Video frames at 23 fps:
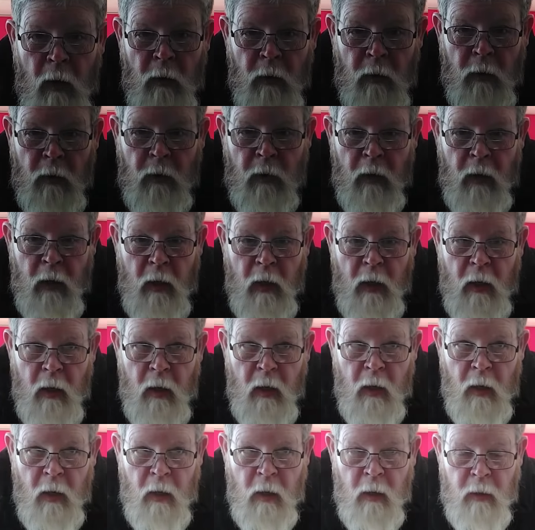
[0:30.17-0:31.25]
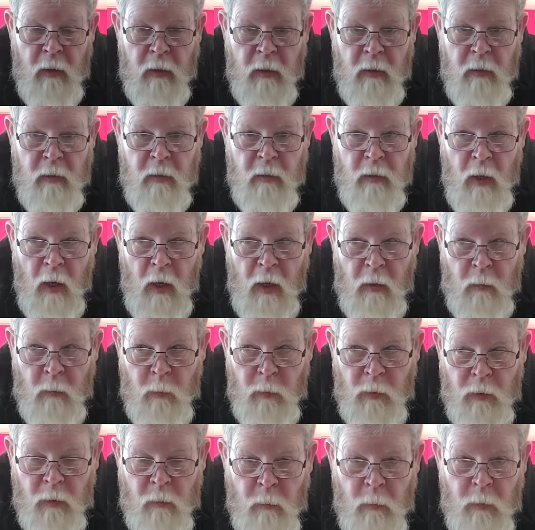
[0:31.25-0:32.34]
other uh,
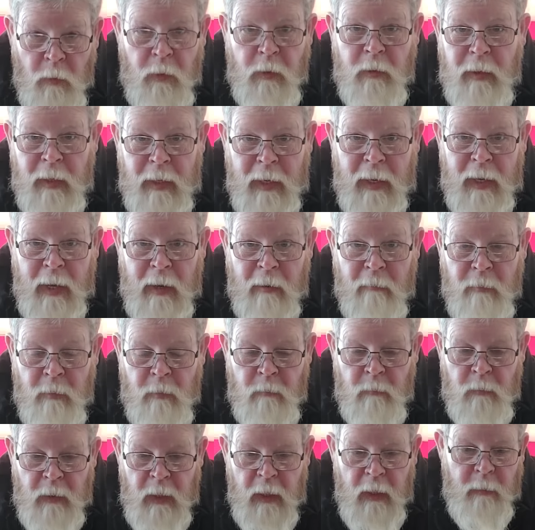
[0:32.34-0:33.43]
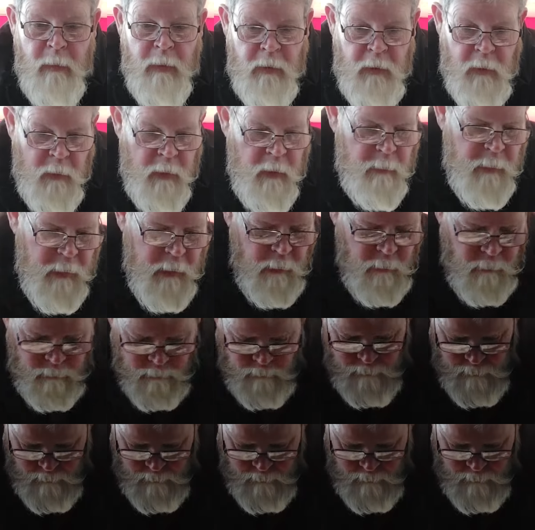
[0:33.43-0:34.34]
non-work work that I have. Anyway, so here we go.